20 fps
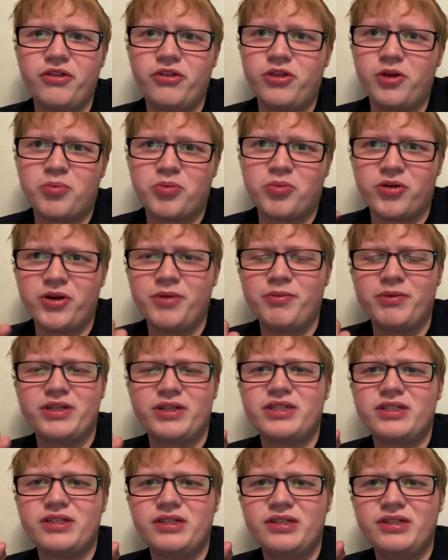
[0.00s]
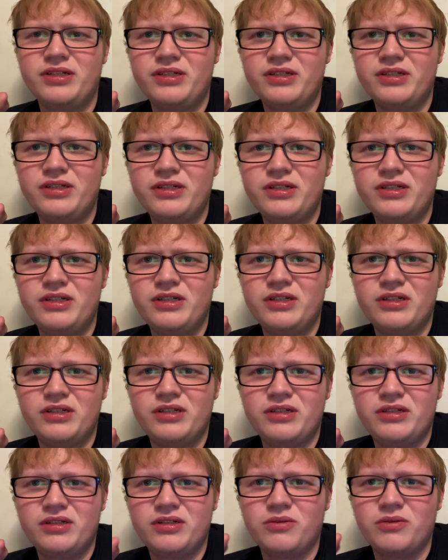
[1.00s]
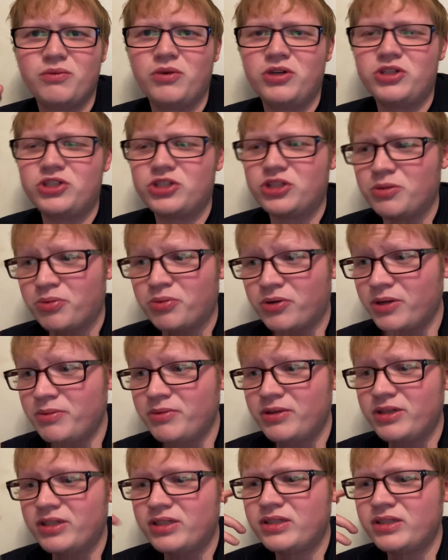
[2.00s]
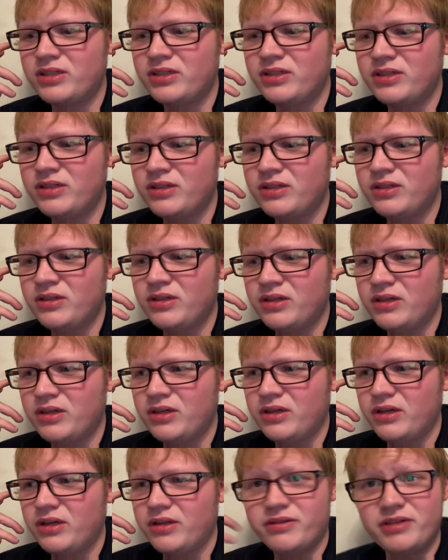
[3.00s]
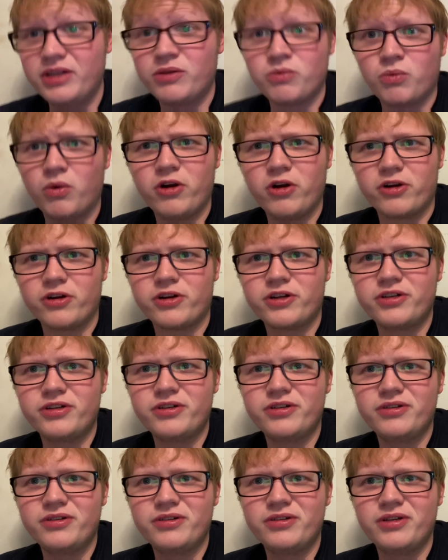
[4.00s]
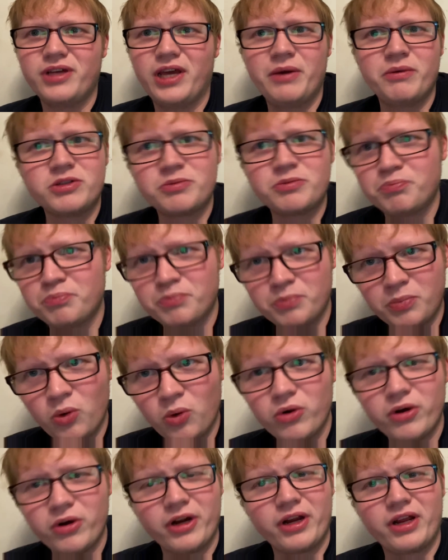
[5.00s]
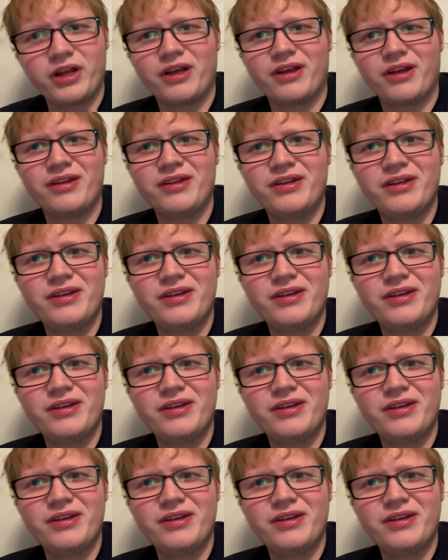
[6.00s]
the premise, which the premise didn't work. It was boring.